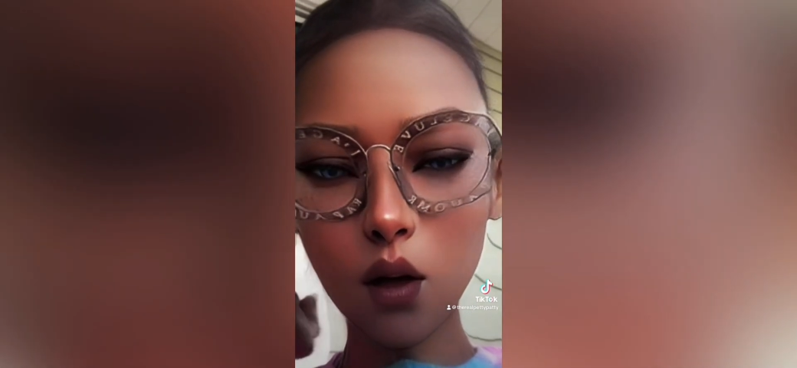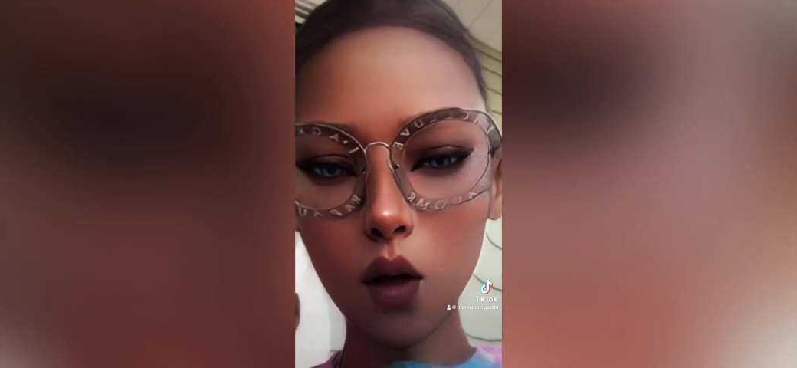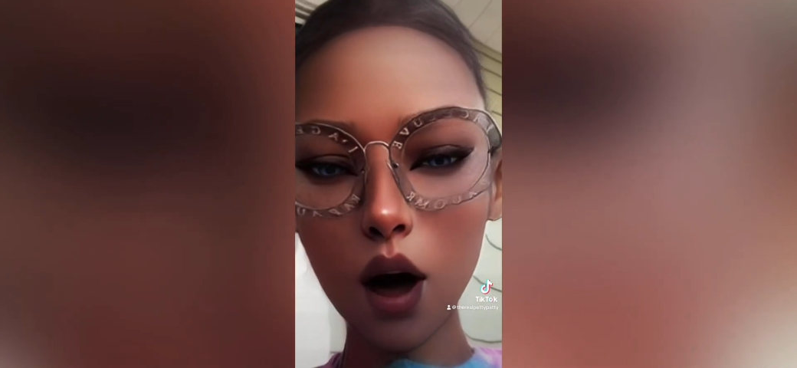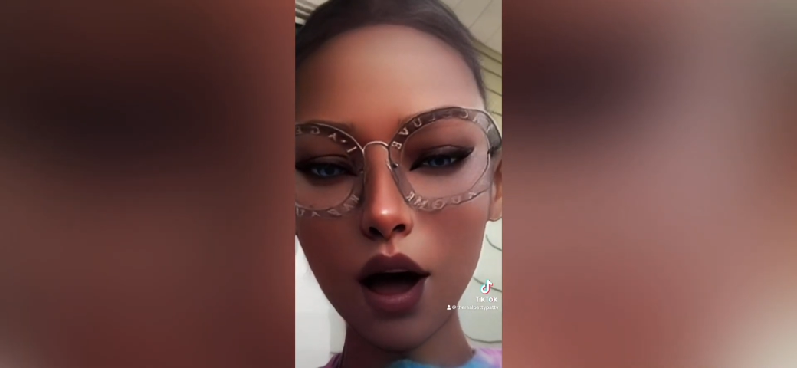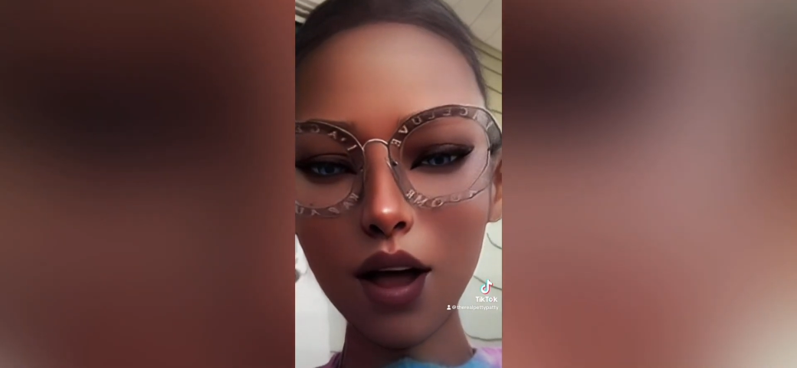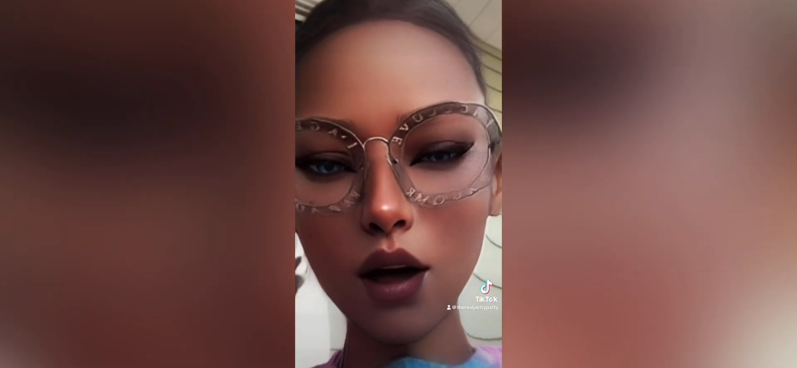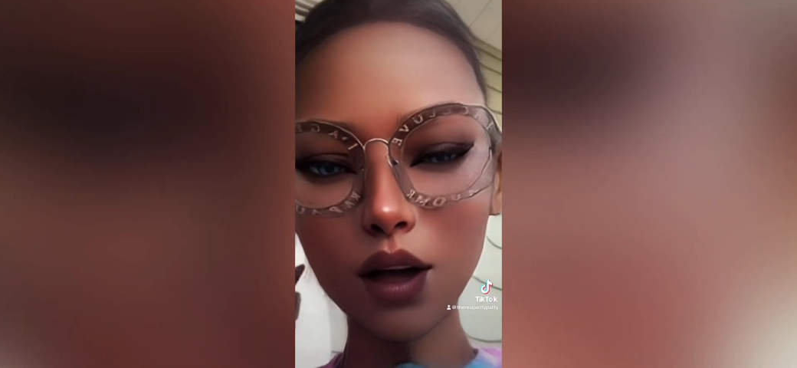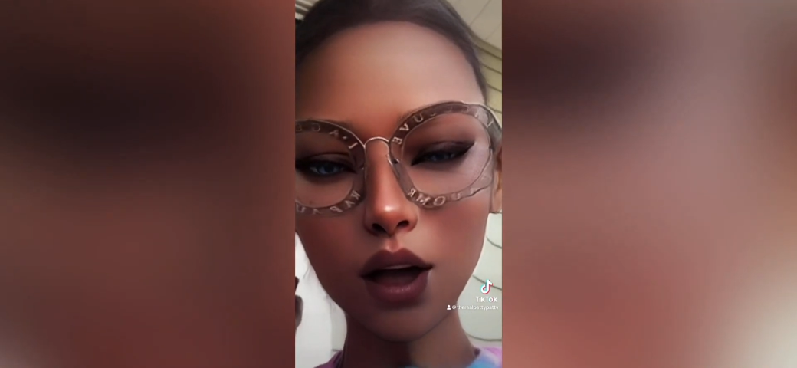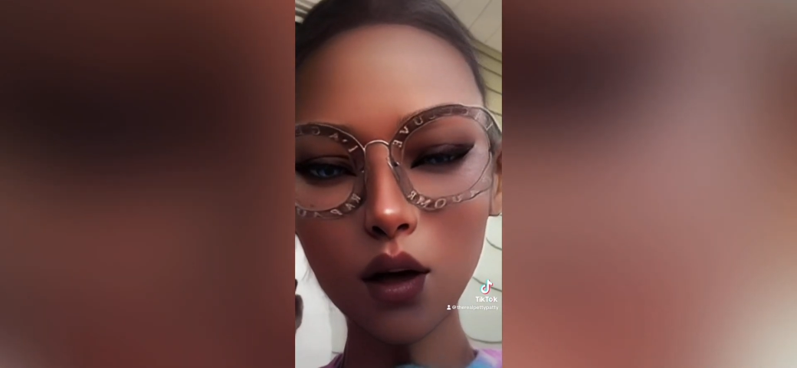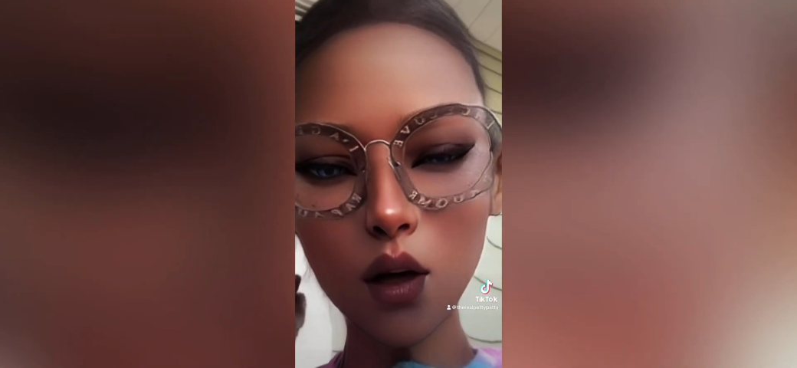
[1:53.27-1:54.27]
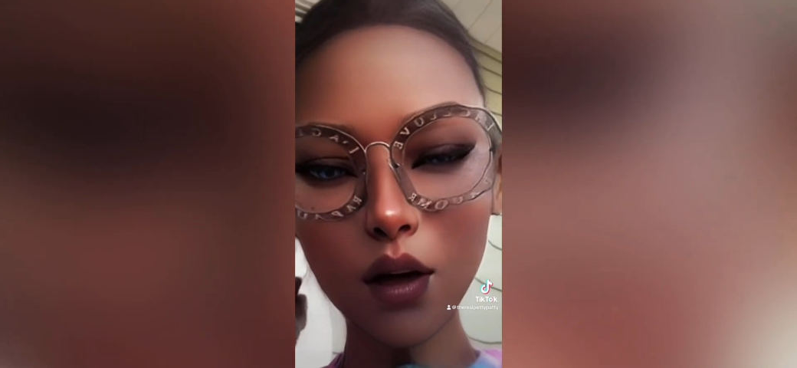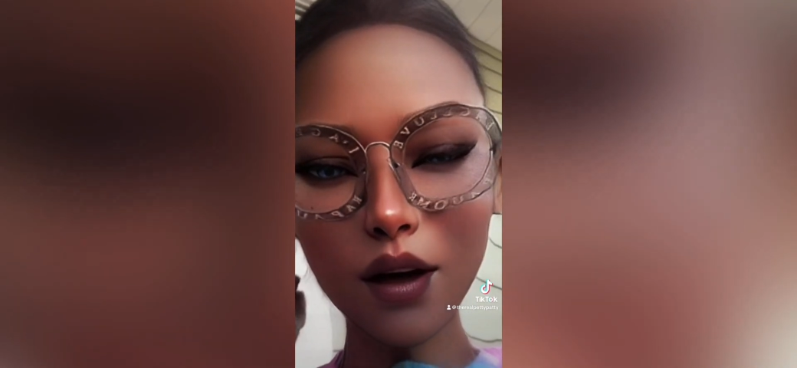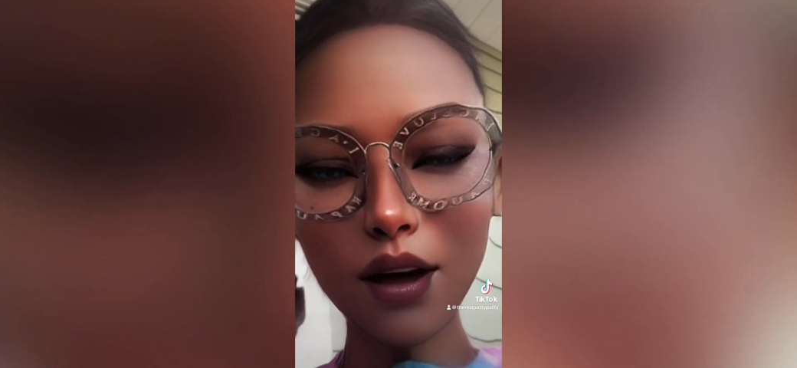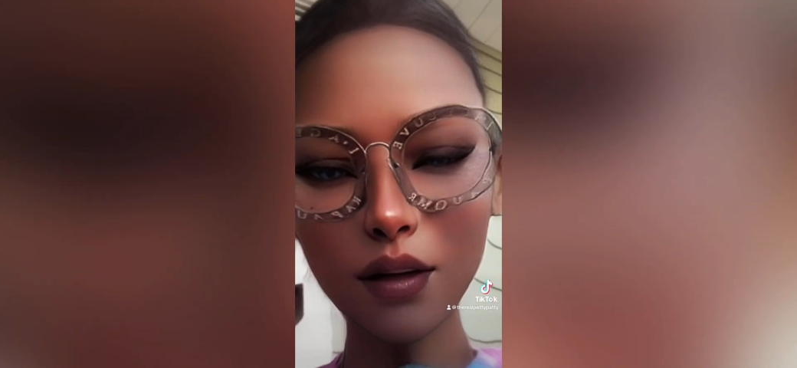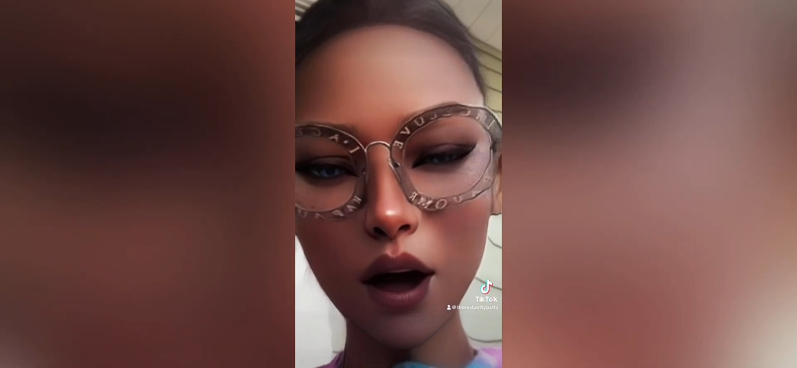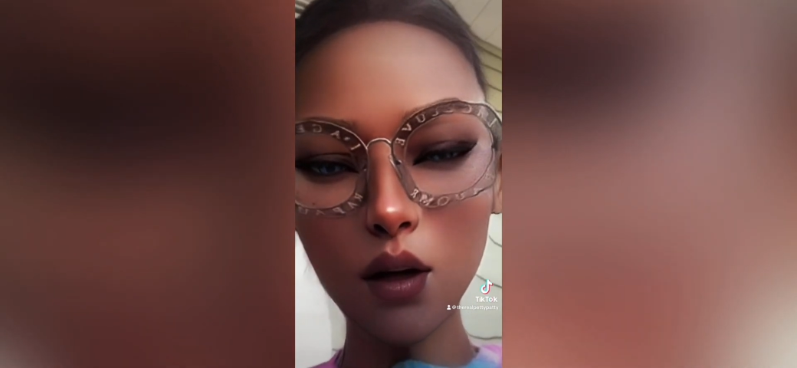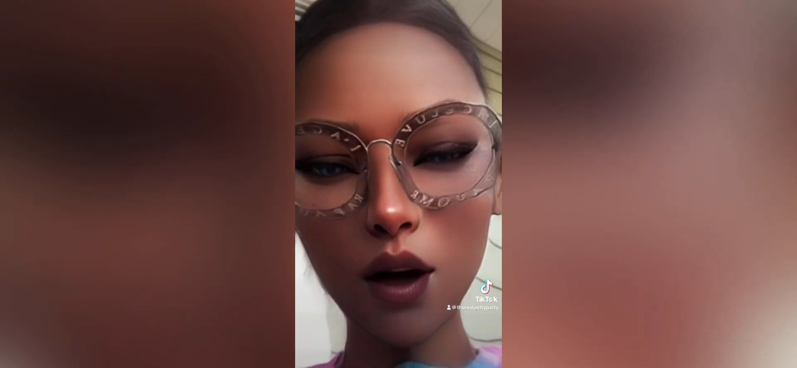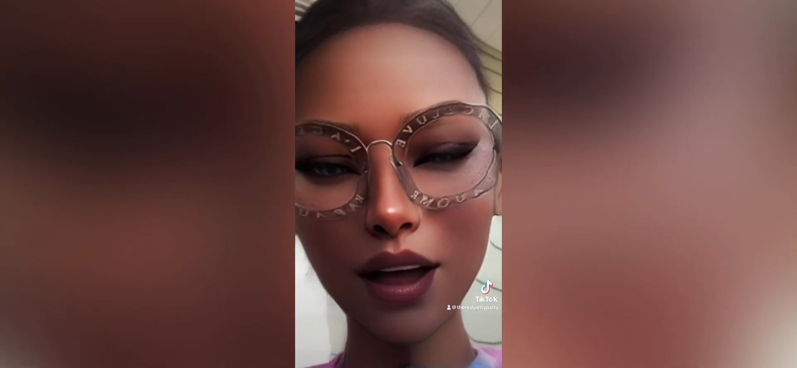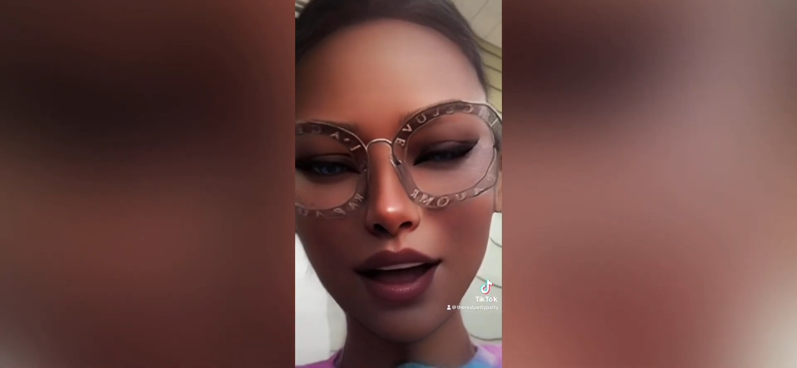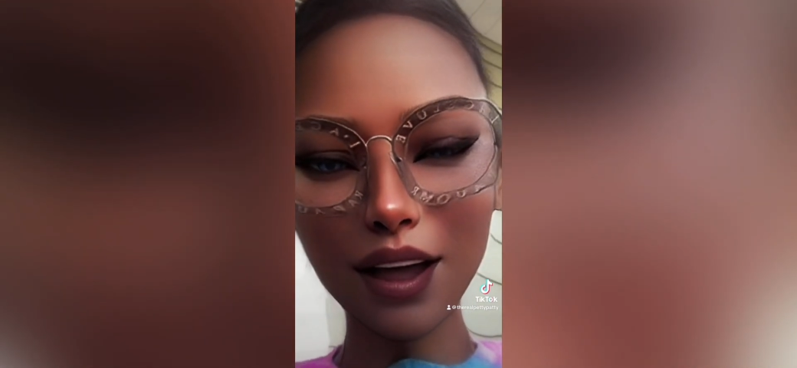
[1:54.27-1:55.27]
Why y'all so worried about whether